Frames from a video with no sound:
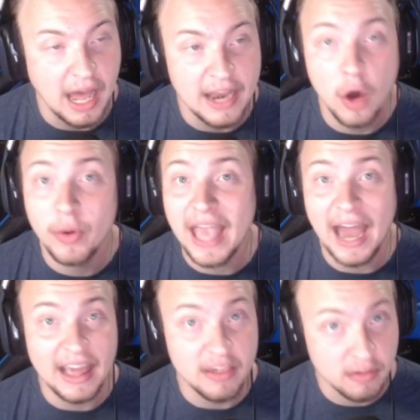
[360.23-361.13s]
I know he
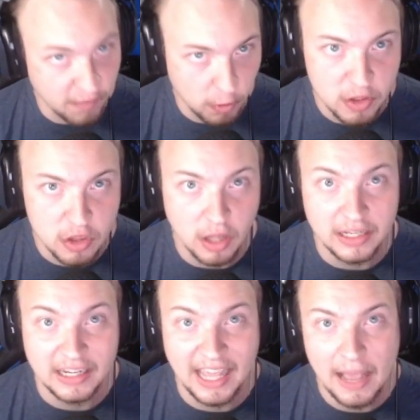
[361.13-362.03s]
had a very
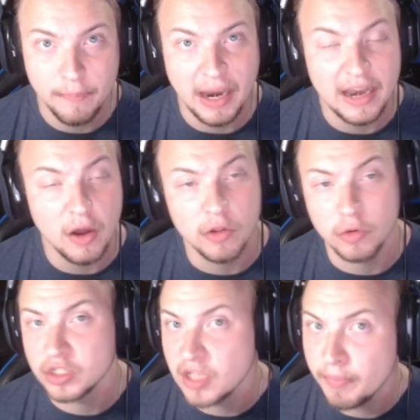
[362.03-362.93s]
solid camp, and I know there
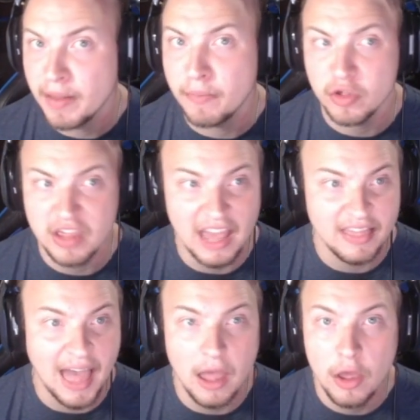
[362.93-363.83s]
were some people saying
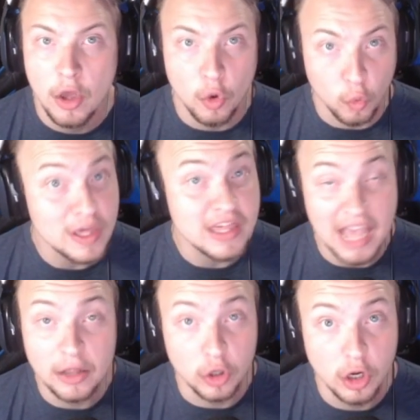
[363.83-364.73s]
that Reese
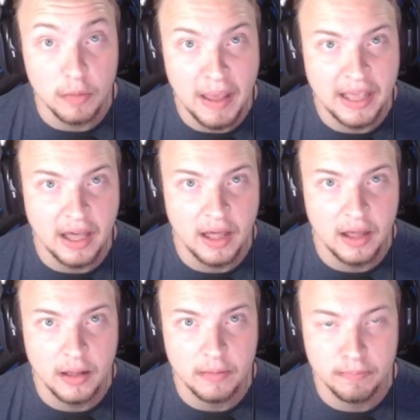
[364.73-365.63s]
Taylor could make
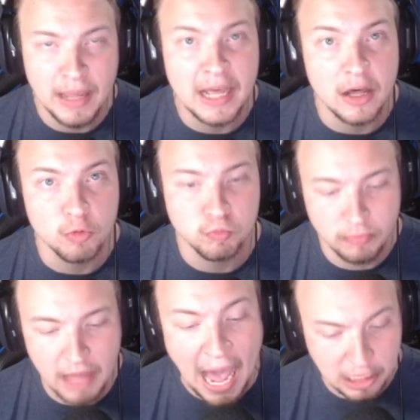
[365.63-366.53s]
a
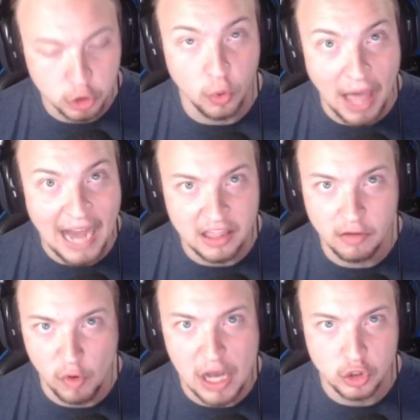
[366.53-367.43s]
actual
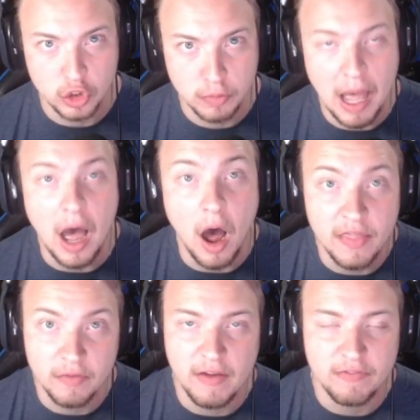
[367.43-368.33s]
active roster spot on
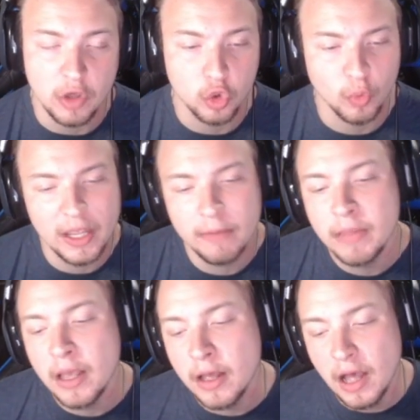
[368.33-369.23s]
the 53.
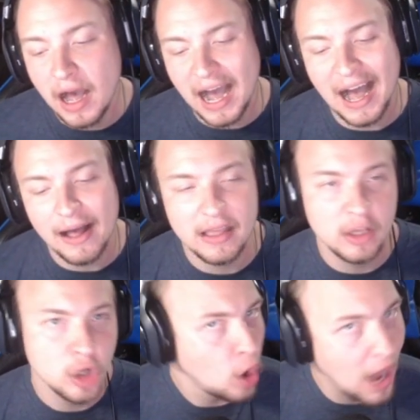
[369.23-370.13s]

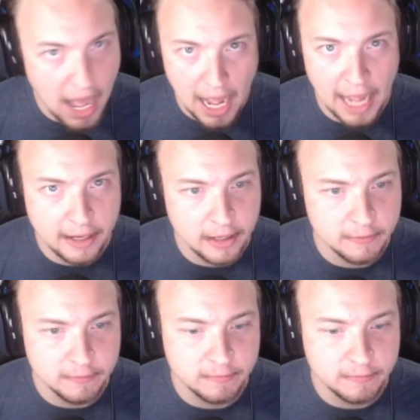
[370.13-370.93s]
I could have,